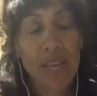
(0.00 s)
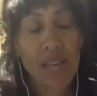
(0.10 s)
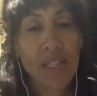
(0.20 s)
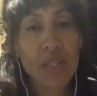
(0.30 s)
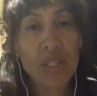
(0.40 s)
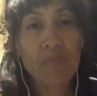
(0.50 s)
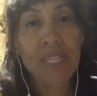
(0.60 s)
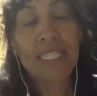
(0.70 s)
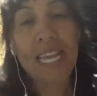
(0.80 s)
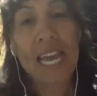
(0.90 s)
that Juice
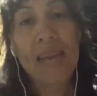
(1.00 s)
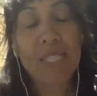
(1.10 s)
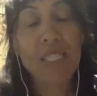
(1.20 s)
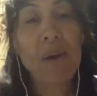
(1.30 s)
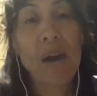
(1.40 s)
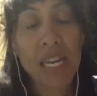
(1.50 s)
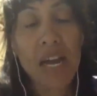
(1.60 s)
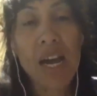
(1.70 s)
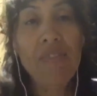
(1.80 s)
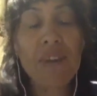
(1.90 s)
Plus came into my
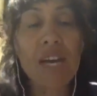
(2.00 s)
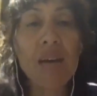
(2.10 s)
life.